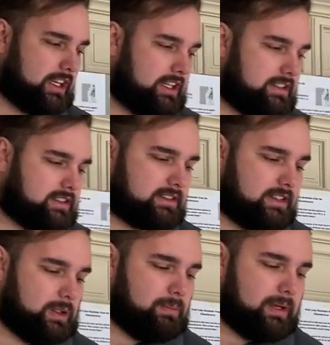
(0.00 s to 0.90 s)
It is a
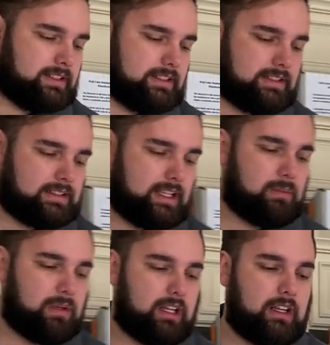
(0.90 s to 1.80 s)
single basin sink, but it